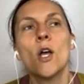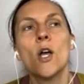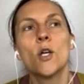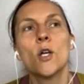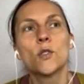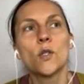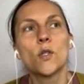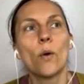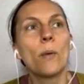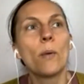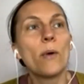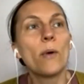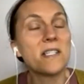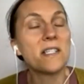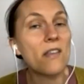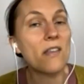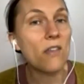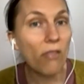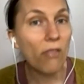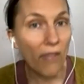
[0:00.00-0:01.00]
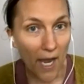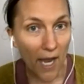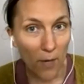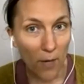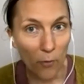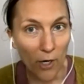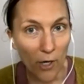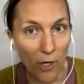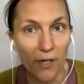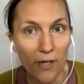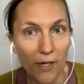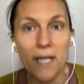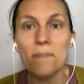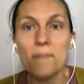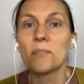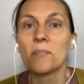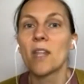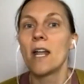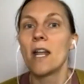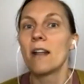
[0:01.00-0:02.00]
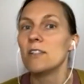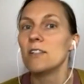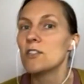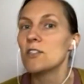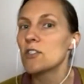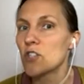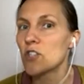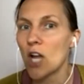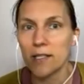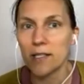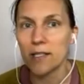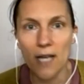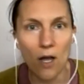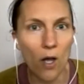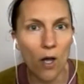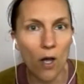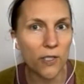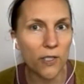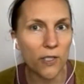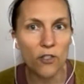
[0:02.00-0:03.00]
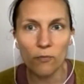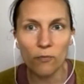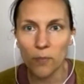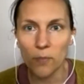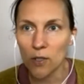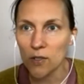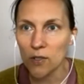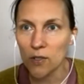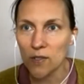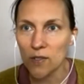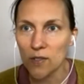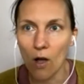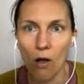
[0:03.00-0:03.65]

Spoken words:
So I went to the library and I just checked out a bunch of books